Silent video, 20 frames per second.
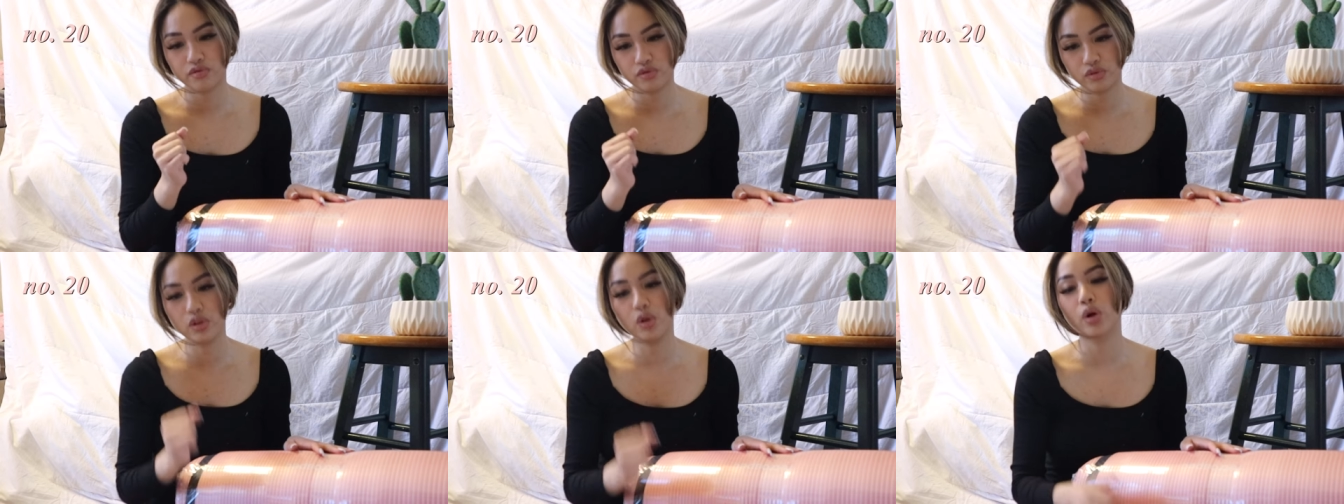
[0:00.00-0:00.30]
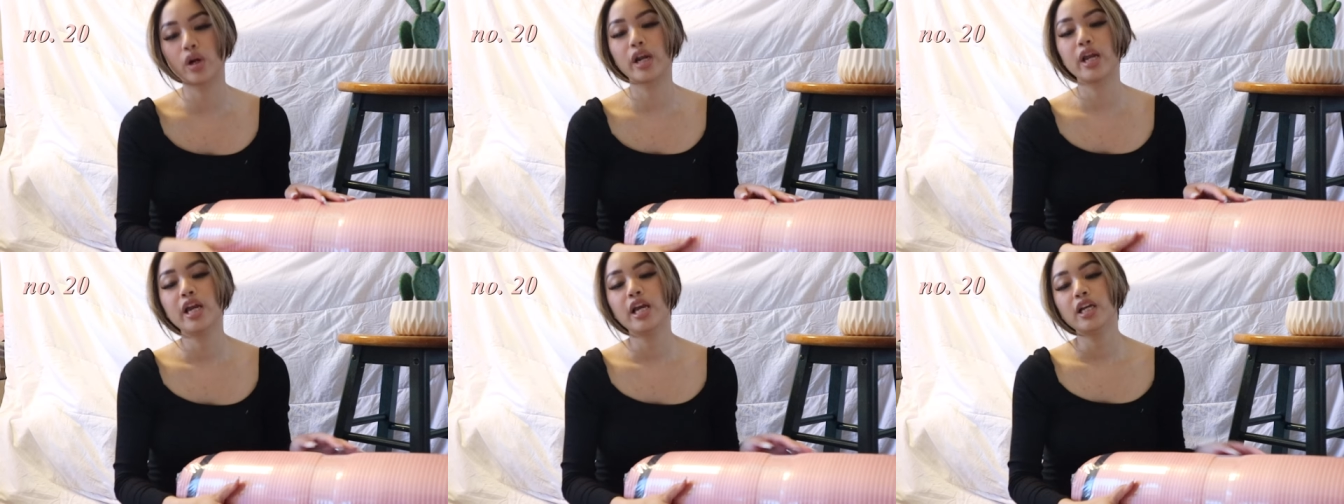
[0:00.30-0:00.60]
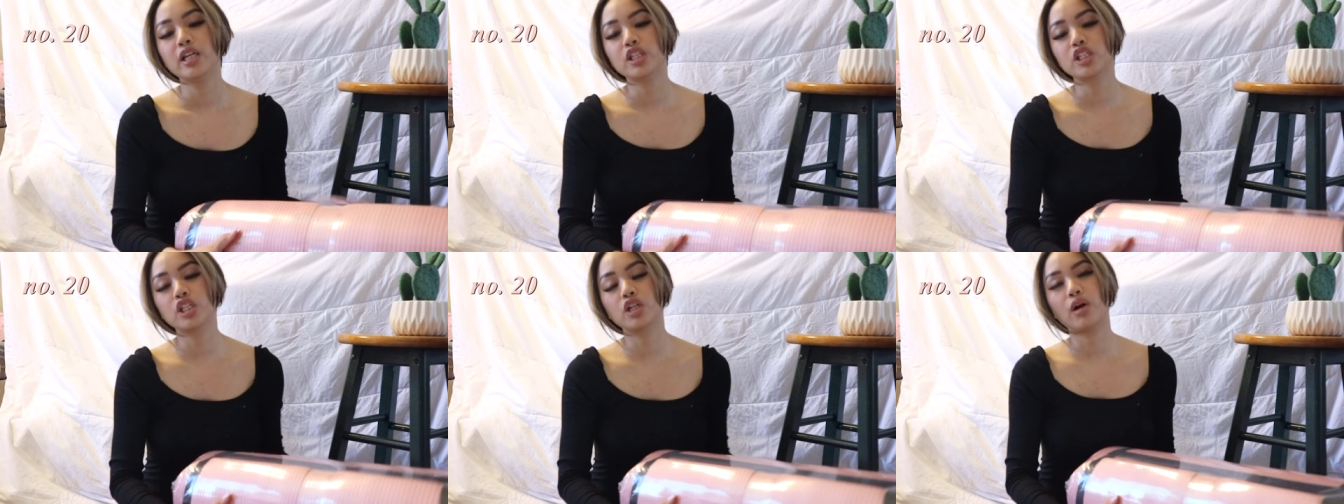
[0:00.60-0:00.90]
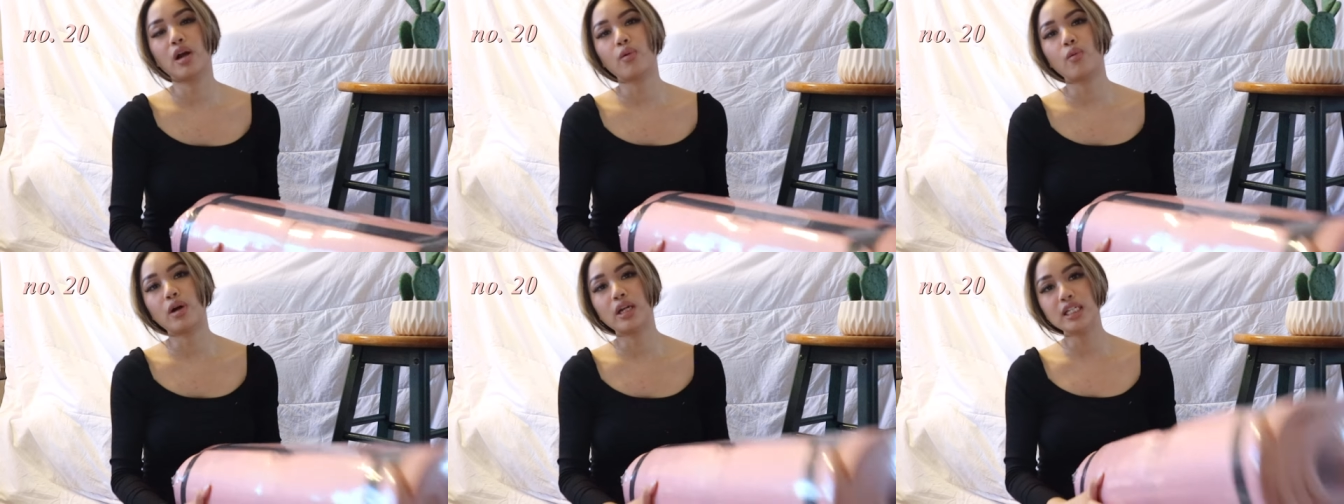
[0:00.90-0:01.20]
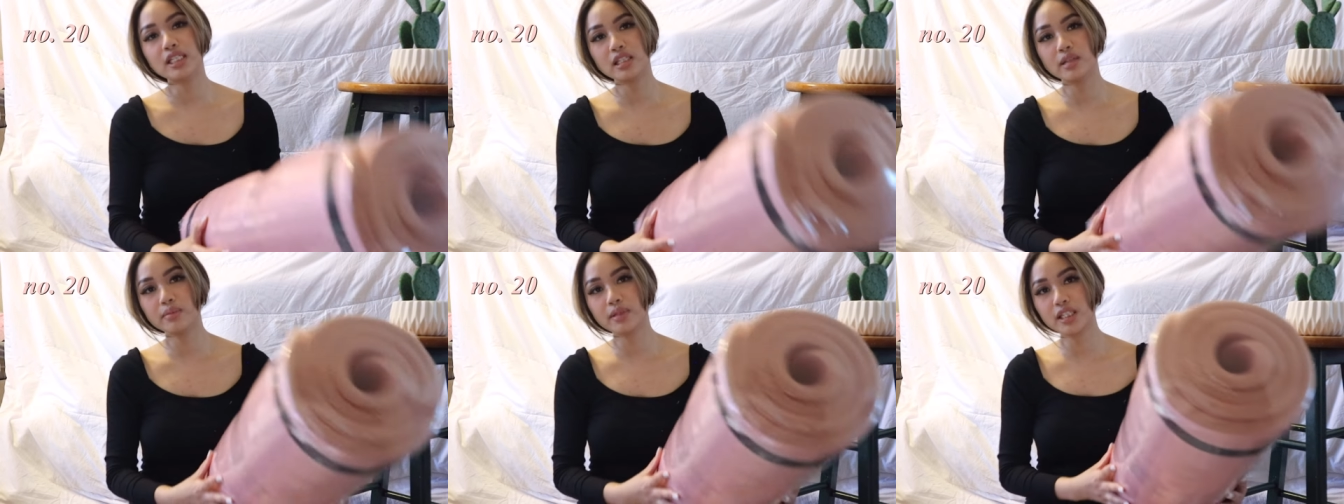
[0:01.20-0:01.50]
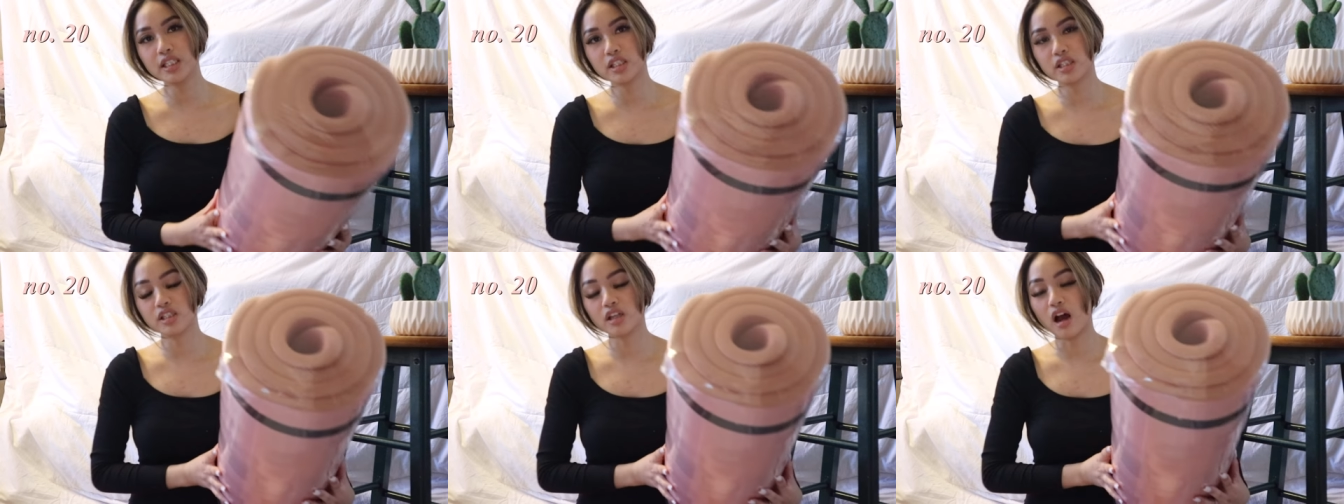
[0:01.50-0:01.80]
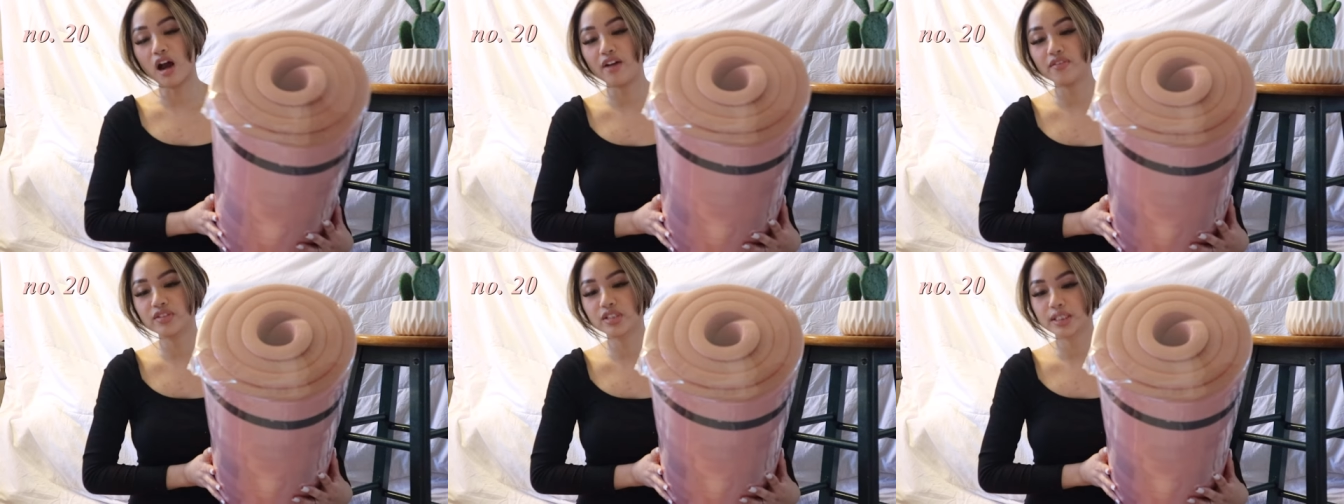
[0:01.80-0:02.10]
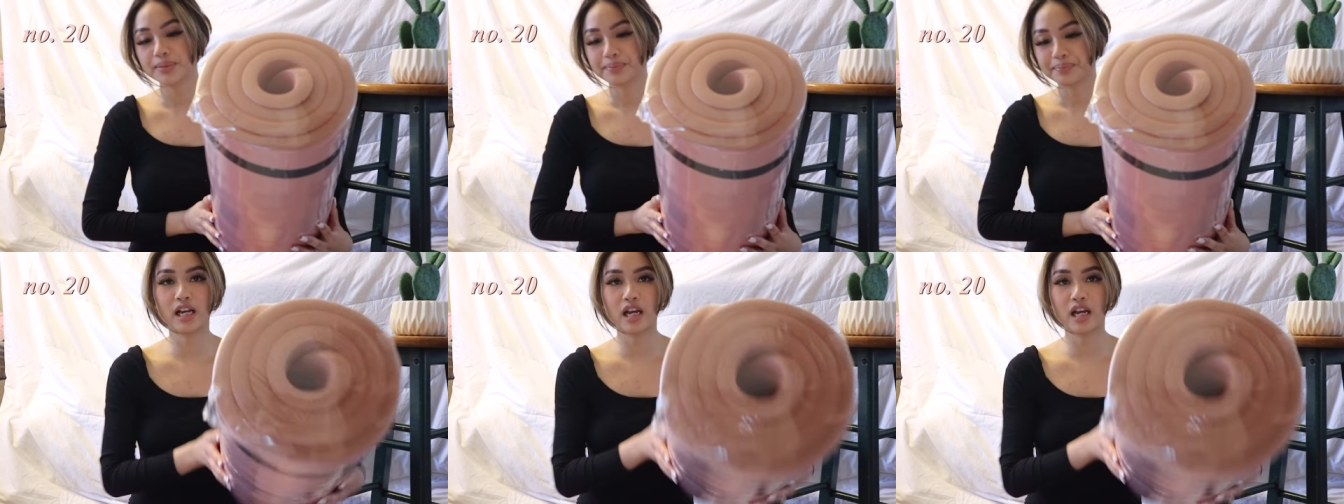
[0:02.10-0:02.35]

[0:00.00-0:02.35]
floor so I wanted something soft